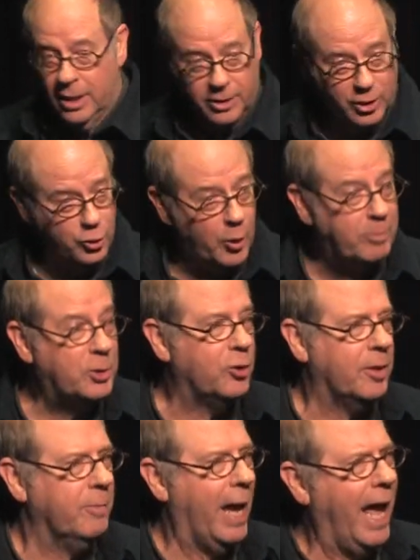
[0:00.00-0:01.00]
the script to
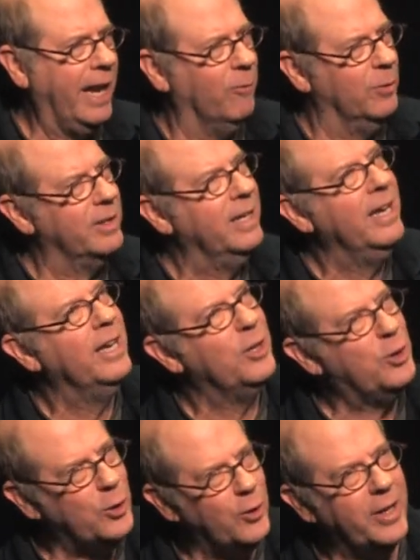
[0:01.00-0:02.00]
them. And
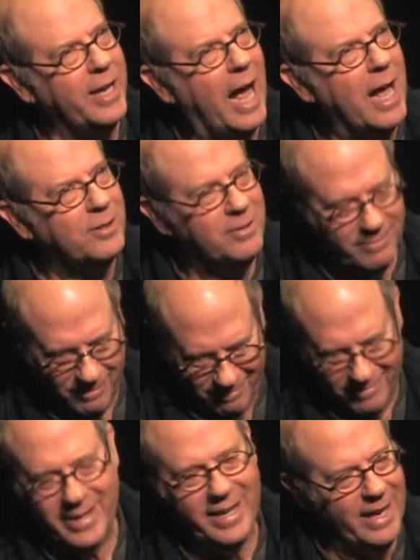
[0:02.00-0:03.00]
curiosity,
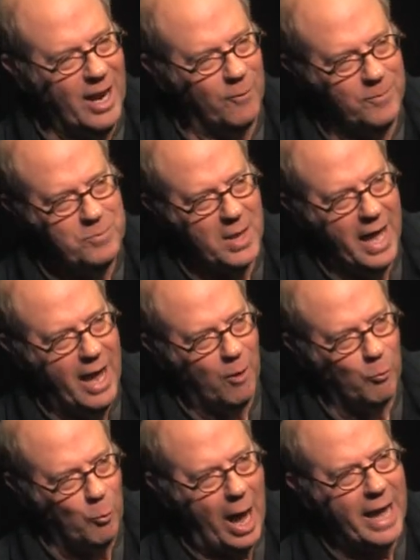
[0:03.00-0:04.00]
you know,
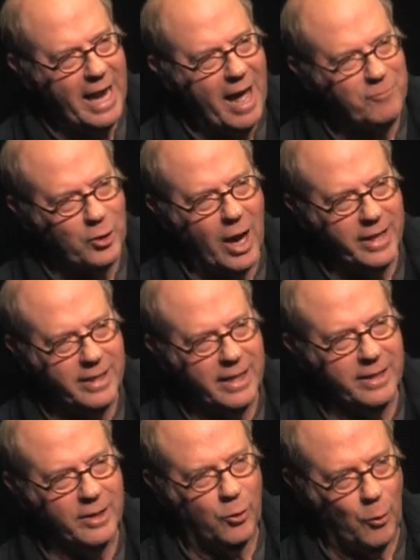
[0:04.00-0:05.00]
right after I
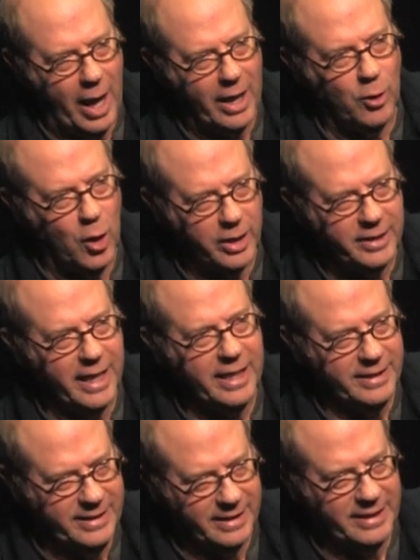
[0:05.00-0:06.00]
did Groundhog Day
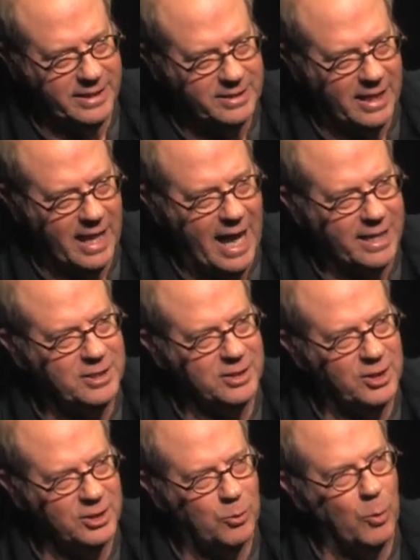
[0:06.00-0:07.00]
and did these
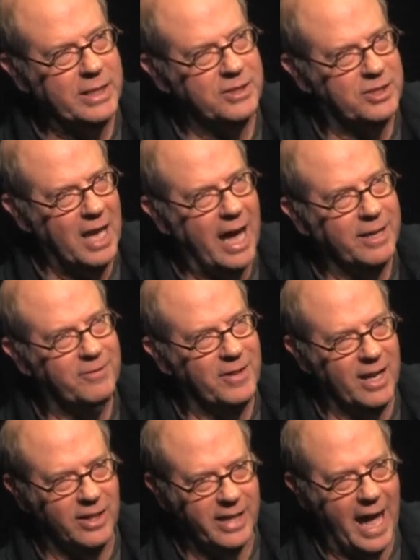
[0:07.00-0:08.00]
classes is when
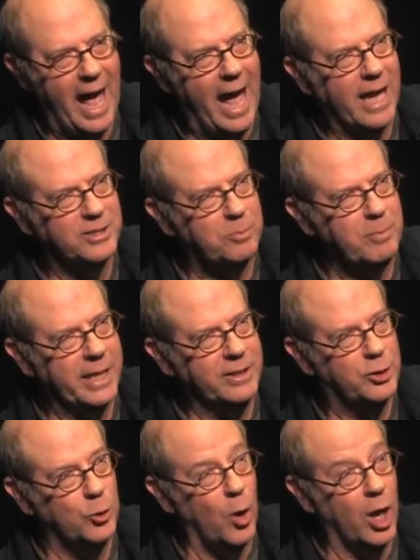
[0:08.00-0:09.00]
Seinfeld asked me
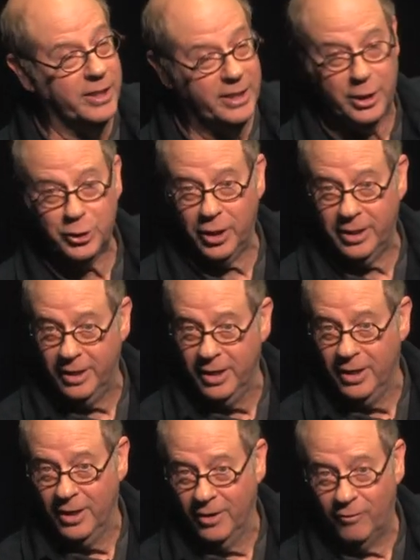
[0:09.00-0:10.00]
to audition
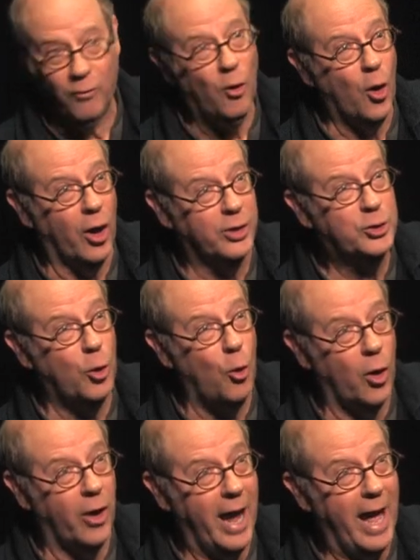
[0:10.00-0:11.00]
for
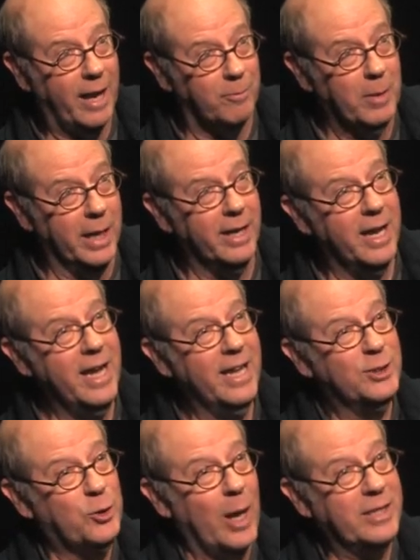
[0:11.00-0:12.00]
Tor Eckman.
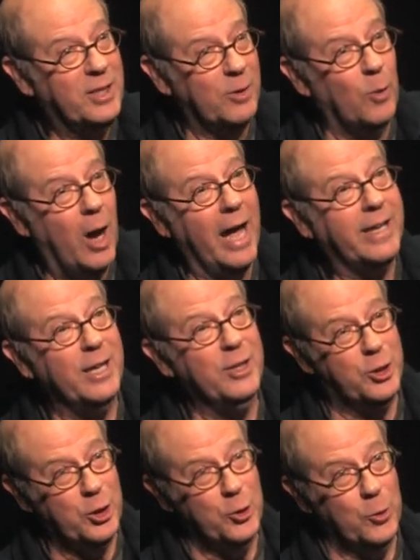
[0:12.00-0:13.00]
So I said, well, I can
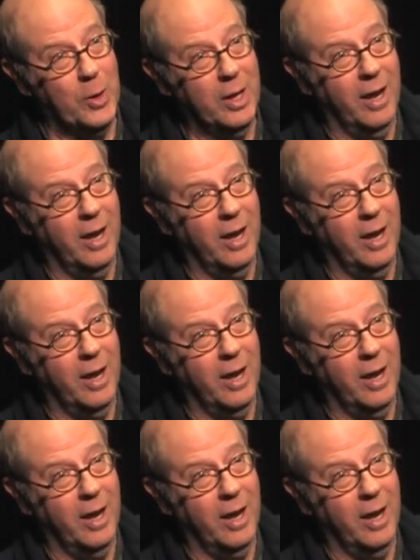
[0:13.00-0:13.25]
do,